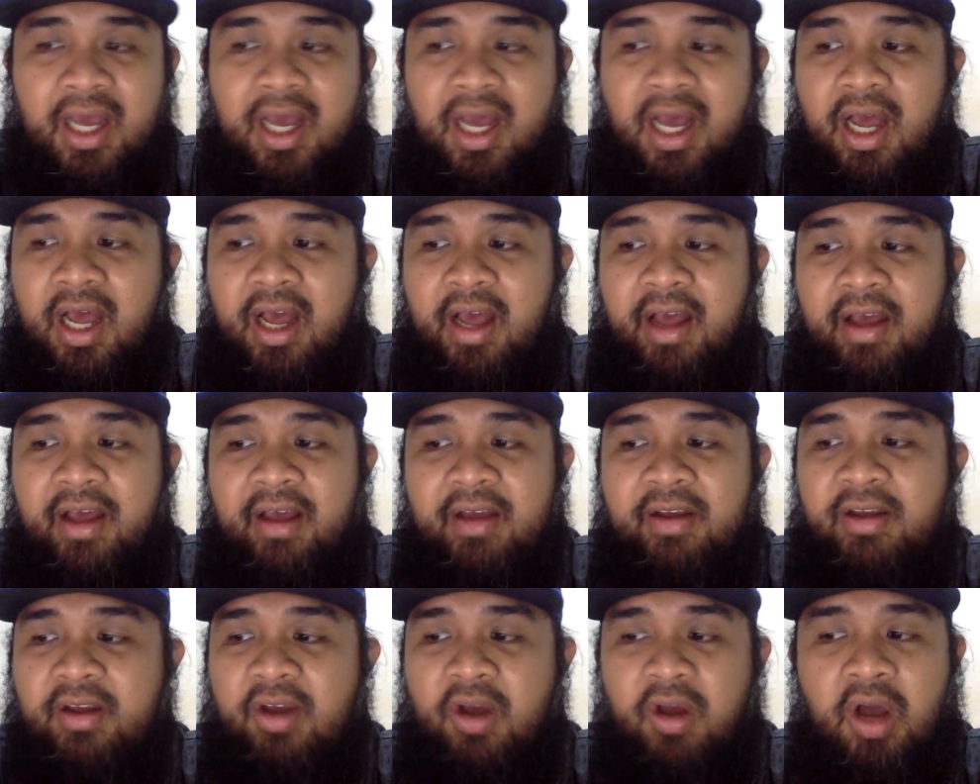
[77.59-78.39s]

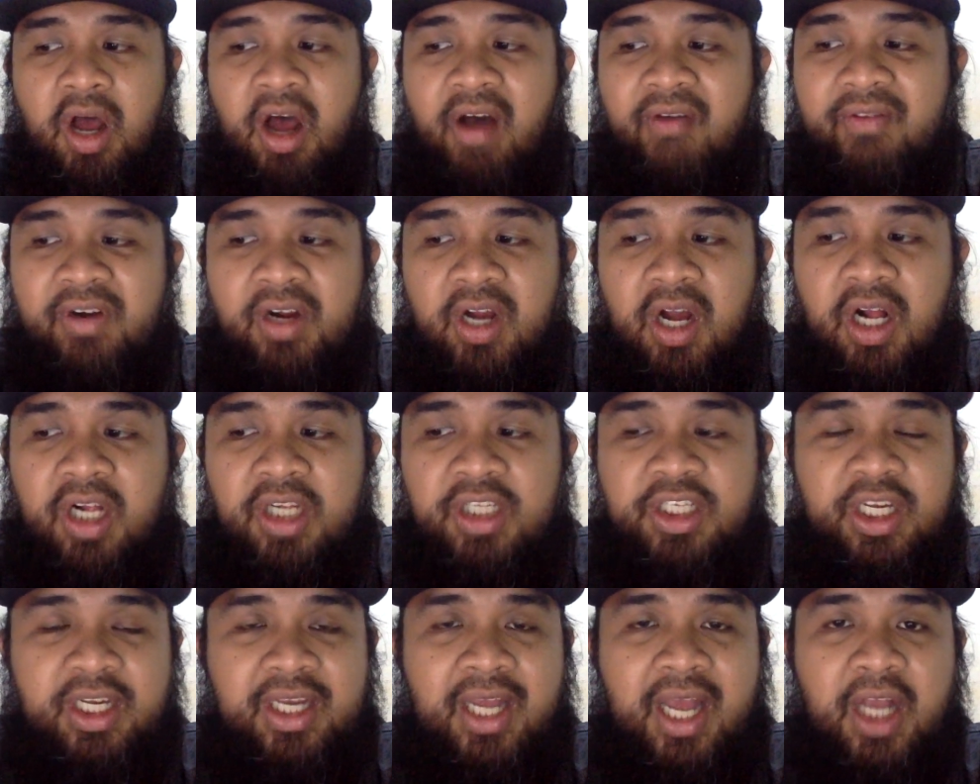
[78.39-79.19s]

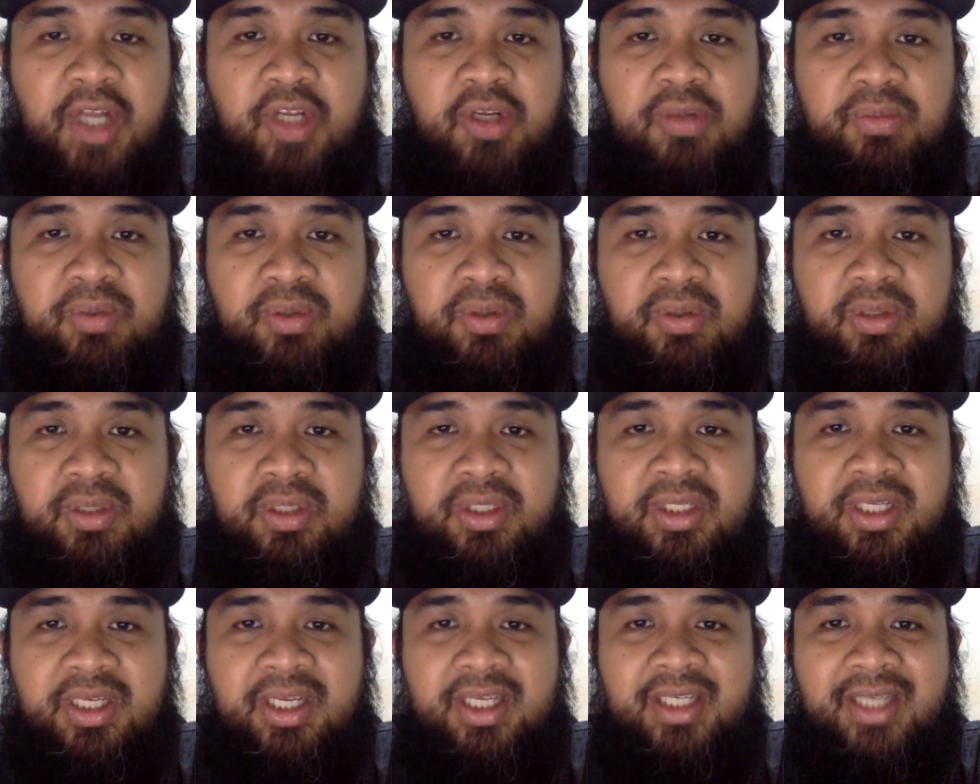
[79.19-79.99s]
Overall, Chicago
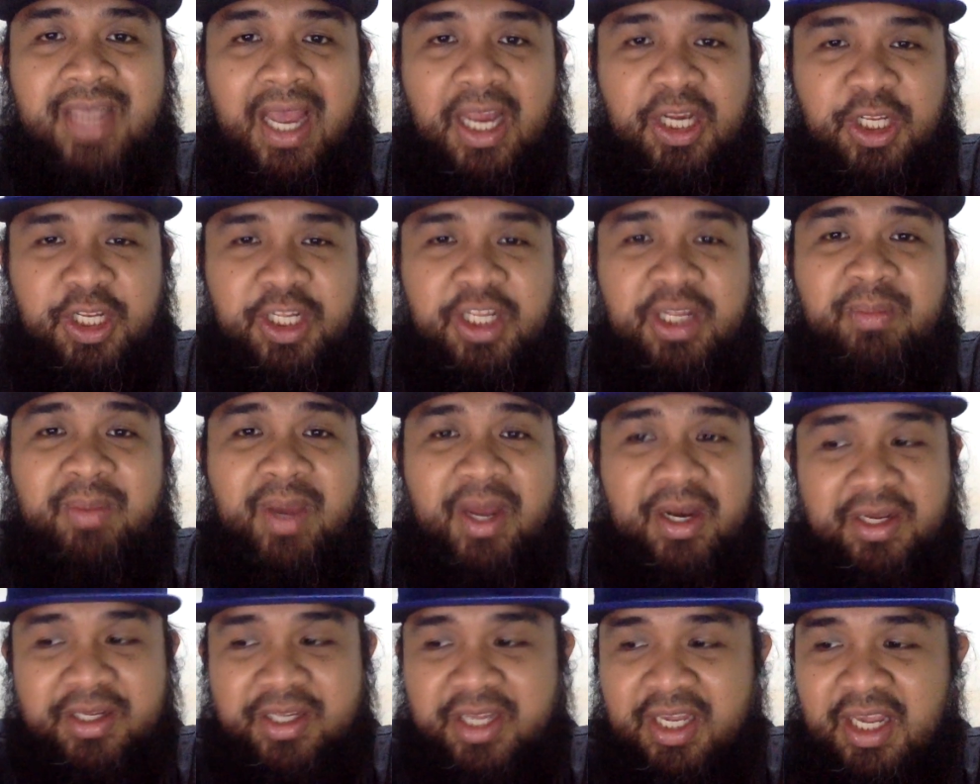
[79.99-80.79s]
Bulls is actually the
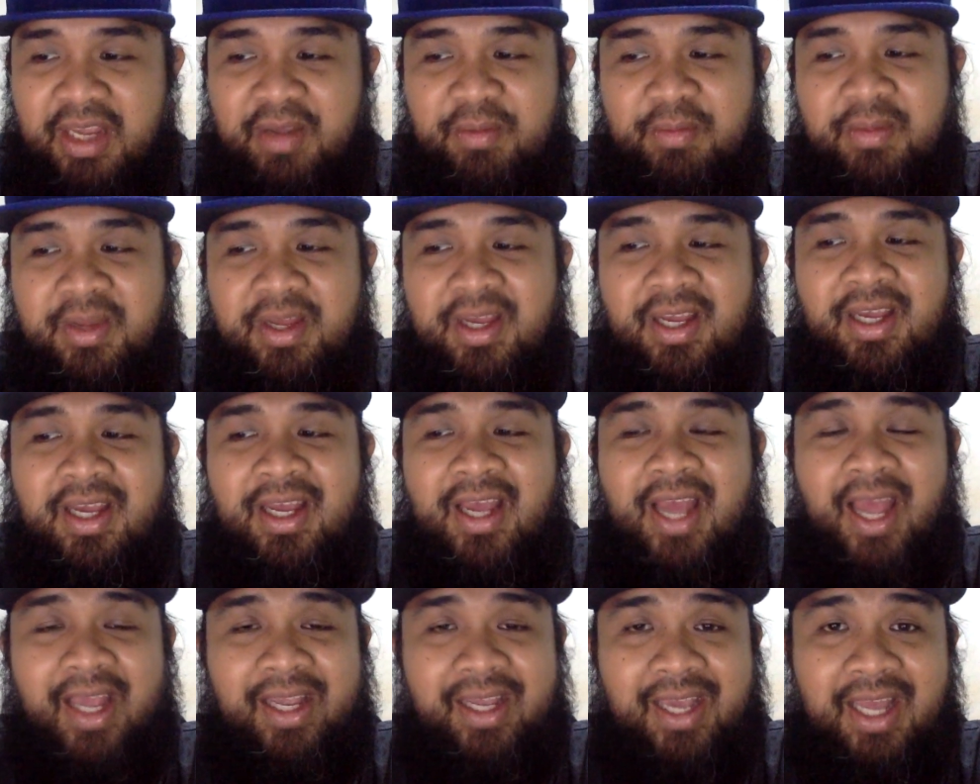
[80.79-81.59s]
better team
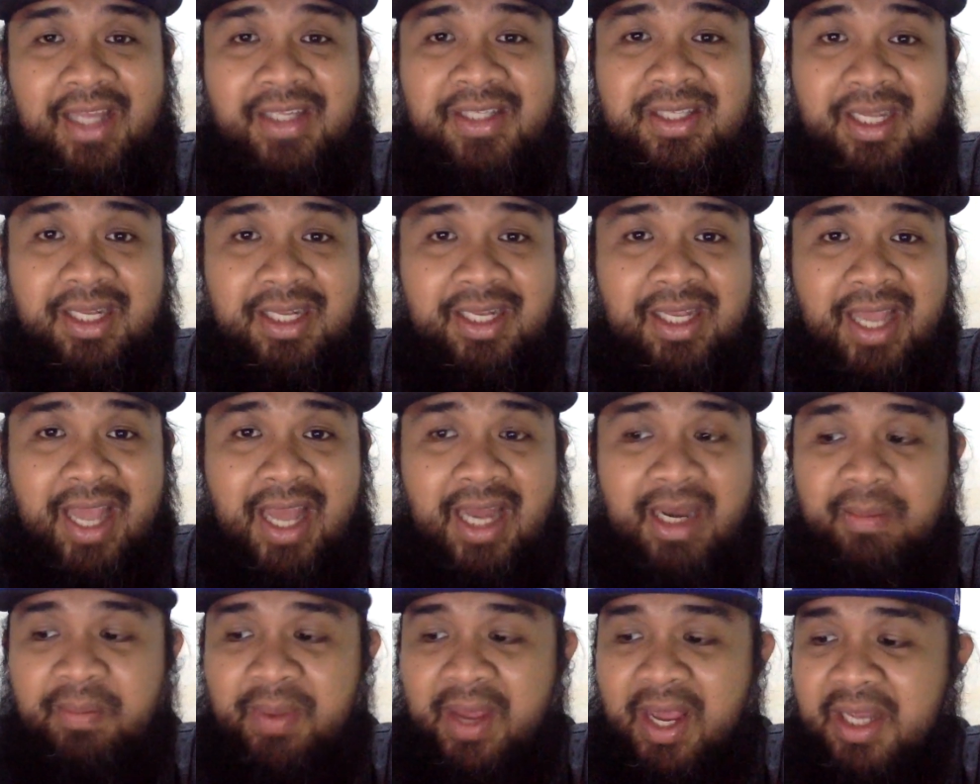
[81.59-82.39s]
against
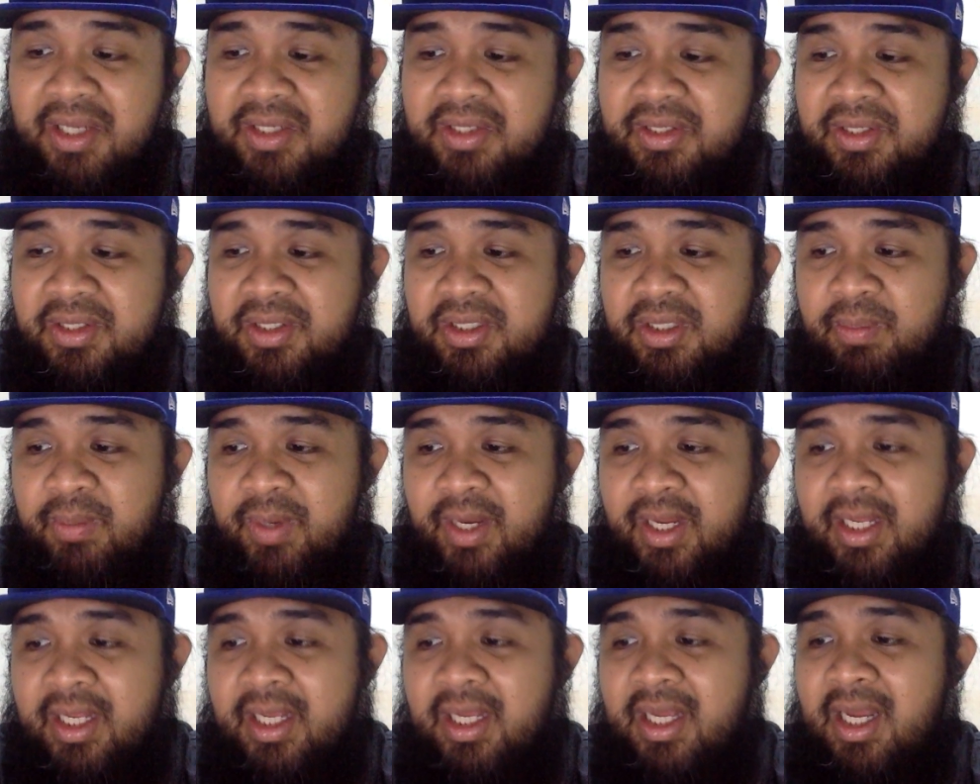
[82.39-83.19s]
Indiana Pacers.
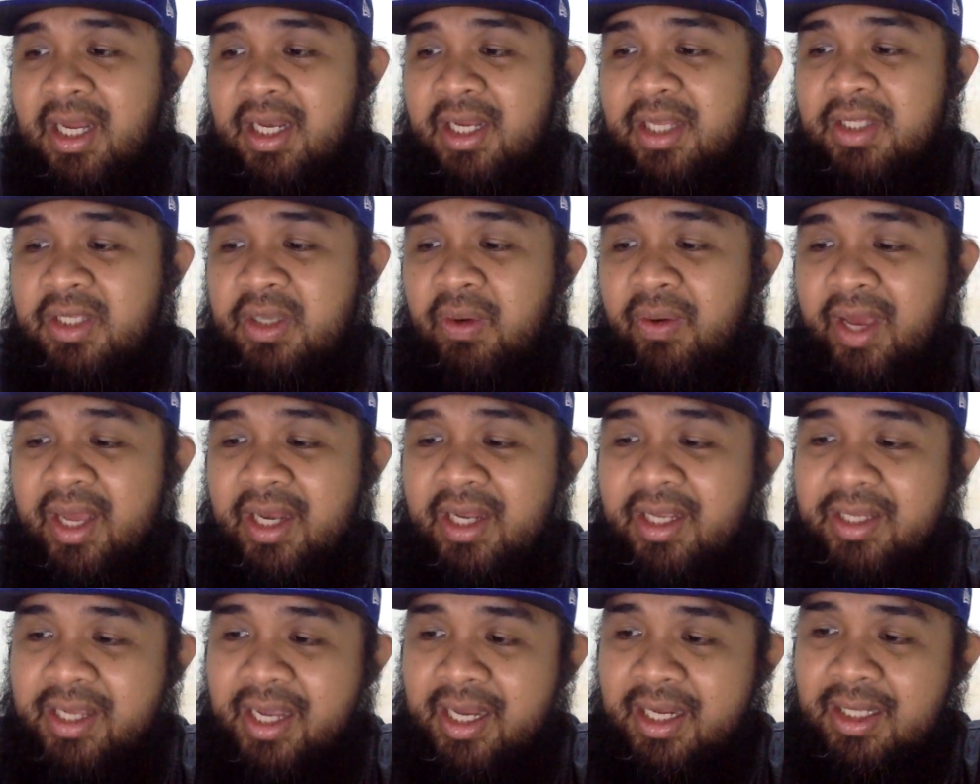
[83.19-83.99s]
But let's go
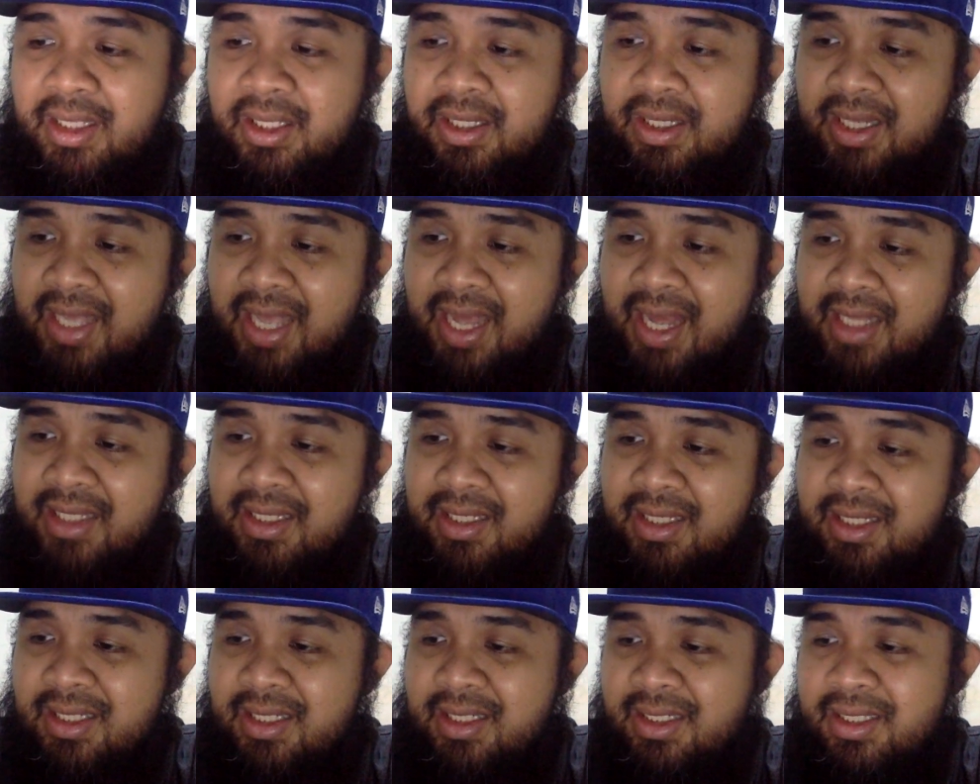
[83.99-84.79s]
ahead and take a look at